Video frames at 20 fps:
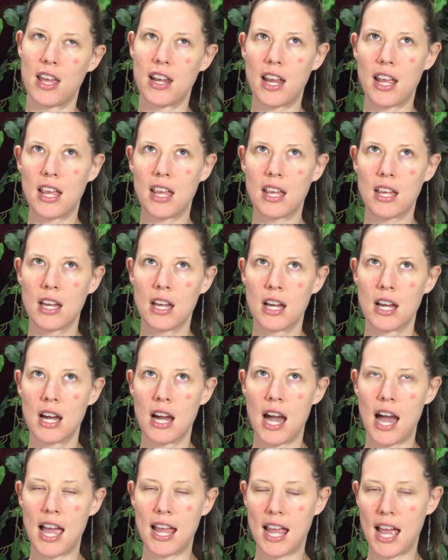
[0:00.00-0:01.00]
And I
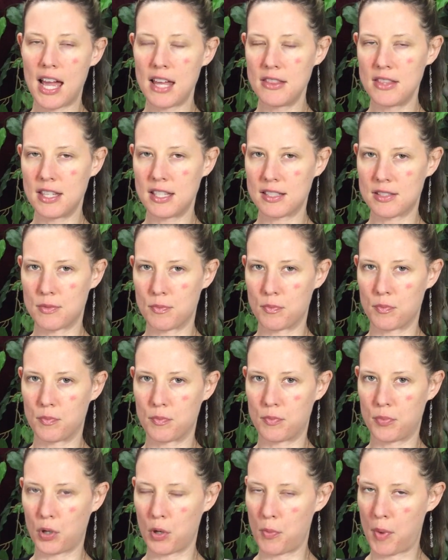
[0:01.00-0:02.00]
had these
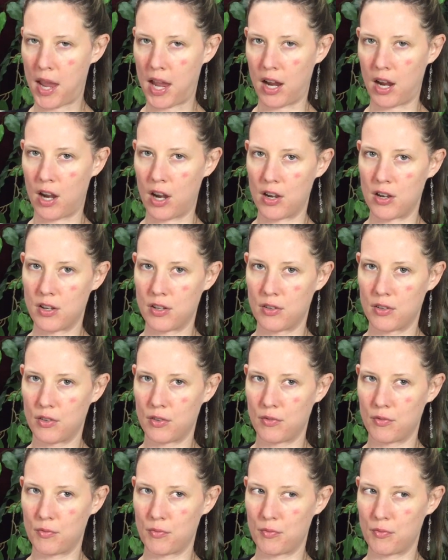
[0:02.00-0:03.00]
prepared
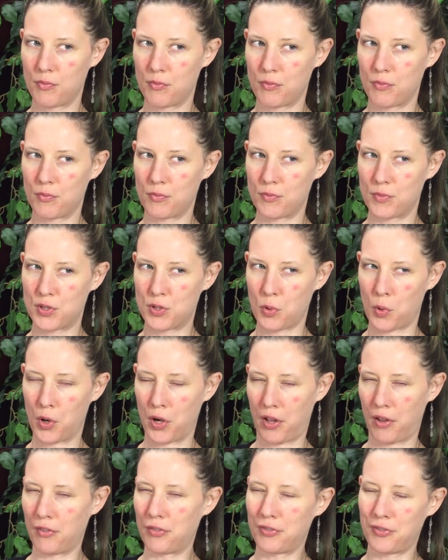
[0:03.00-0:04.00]

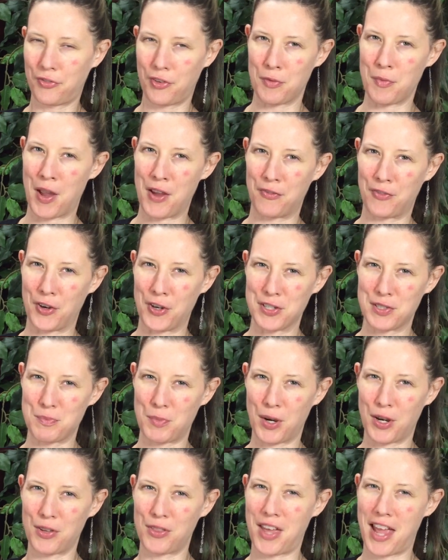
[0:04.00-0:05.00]
sort of for my
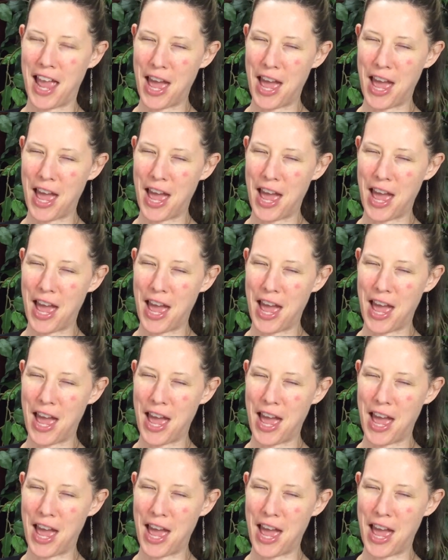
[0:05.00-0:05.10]
first birth.